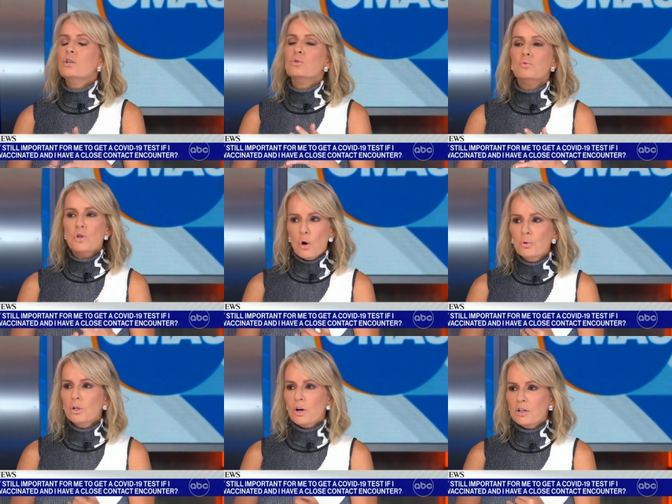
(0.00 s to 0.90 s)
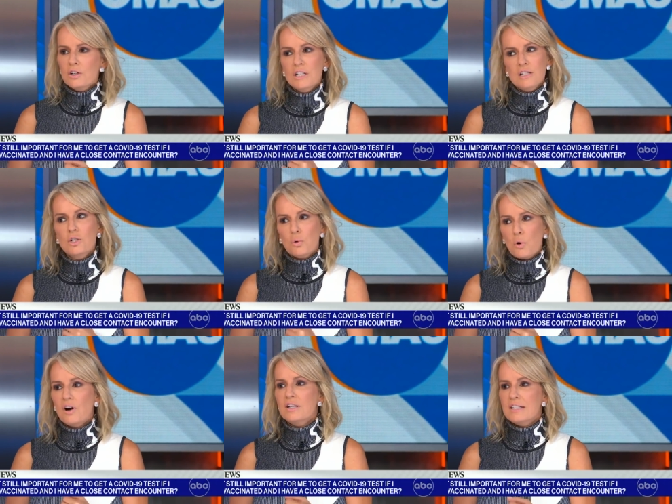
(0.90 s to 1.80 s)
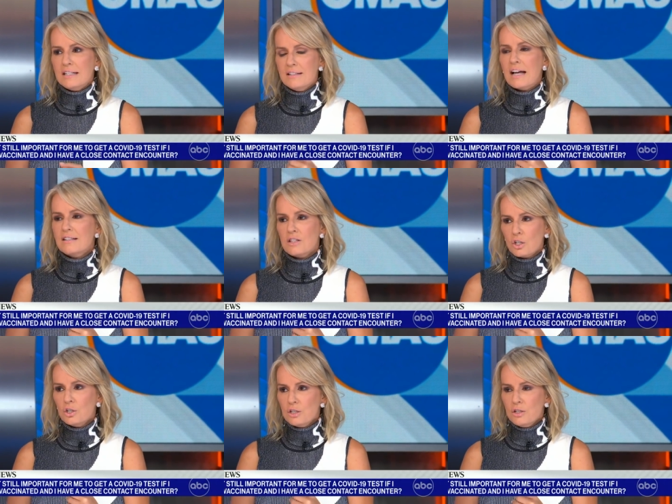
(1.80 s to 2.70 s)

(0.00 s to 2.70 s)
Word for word: You no longer need to quarantine. That's the good